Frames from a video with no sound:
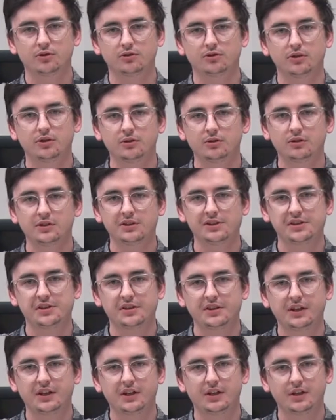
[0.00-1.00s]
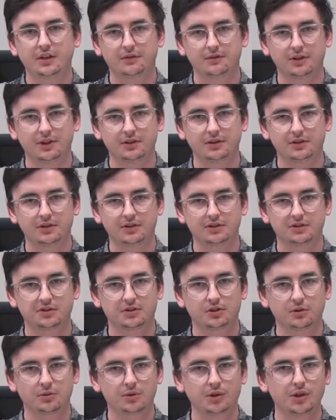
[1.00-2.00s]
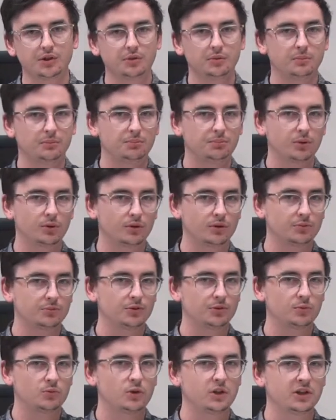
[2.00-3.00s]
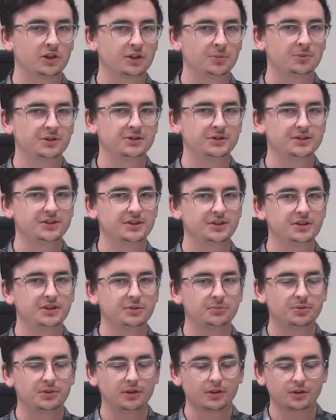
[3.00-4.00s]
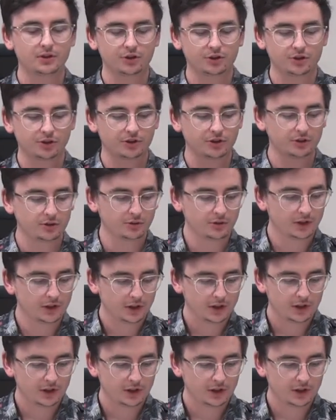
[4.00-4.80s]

The Low, and today I've got this Sony portable Walkman CD player to show you.